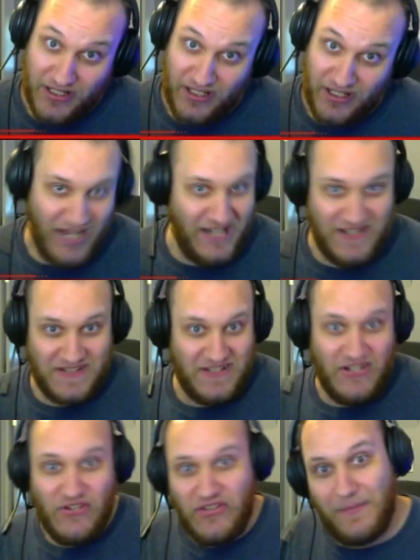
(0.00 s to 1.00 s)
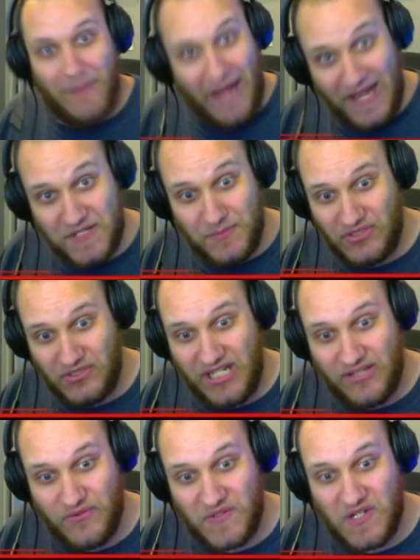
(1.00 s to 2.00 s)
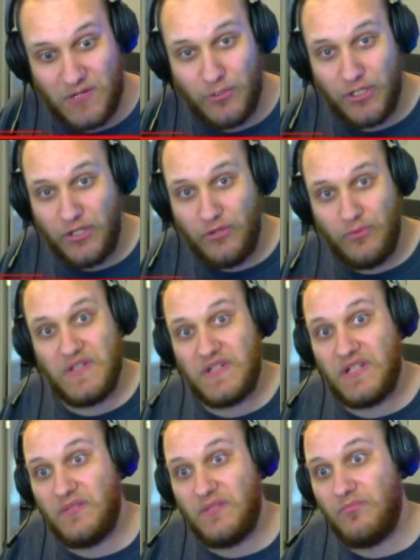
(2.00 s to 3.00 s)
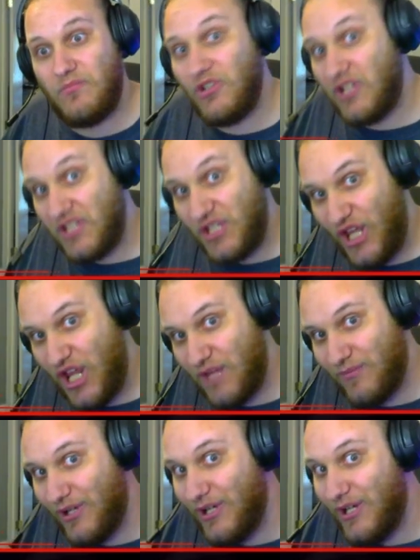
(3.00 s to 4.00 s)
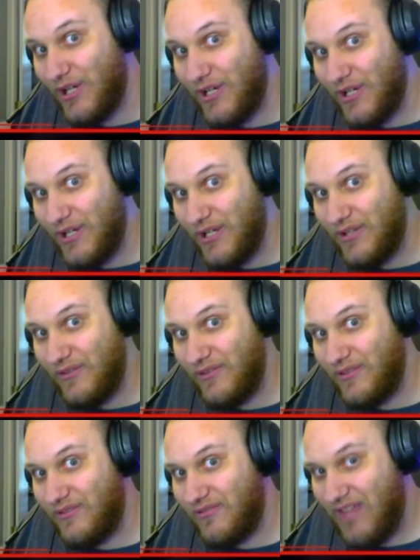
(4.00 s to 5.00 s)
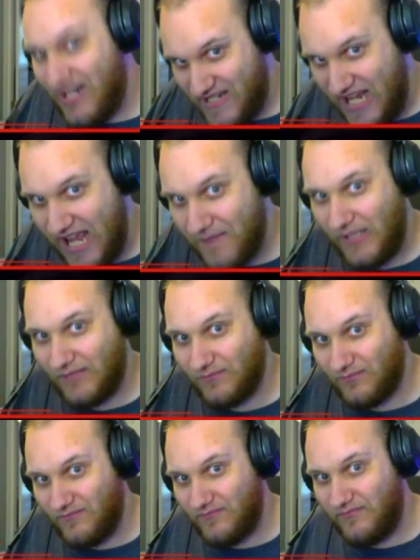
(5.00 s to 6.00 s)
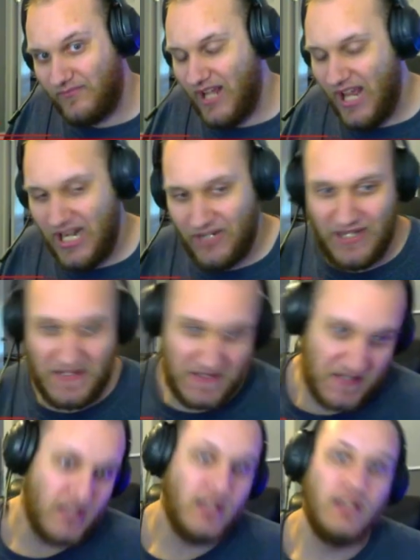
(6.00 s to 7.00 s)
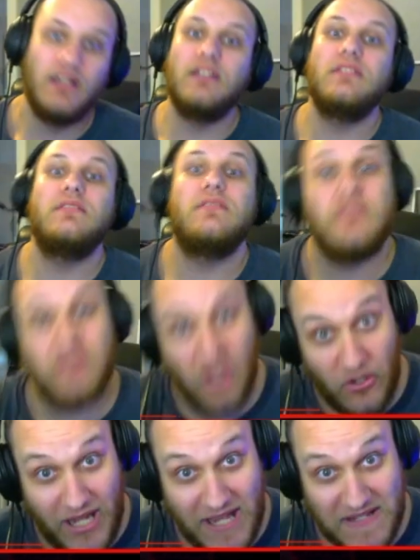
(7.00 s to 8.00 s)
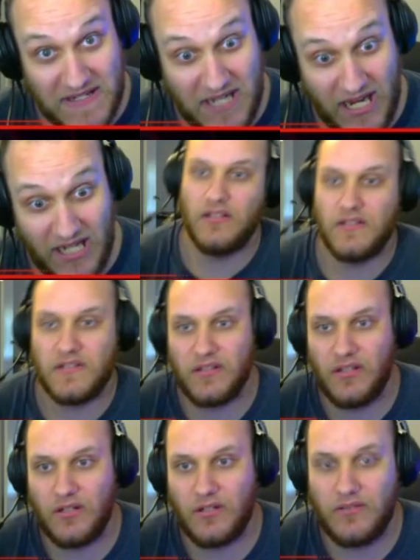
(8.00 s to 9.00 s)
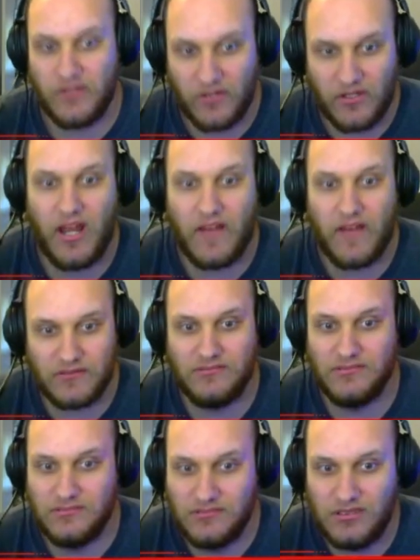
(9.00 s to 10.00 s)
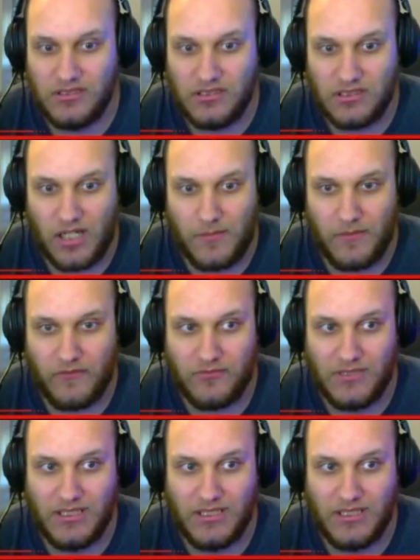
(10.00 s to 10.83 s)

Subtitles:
And it's nearly impossible to get through someone who is good at the game that is camping. Anyways, don't hesitate. So they're in heaven. A couple of them.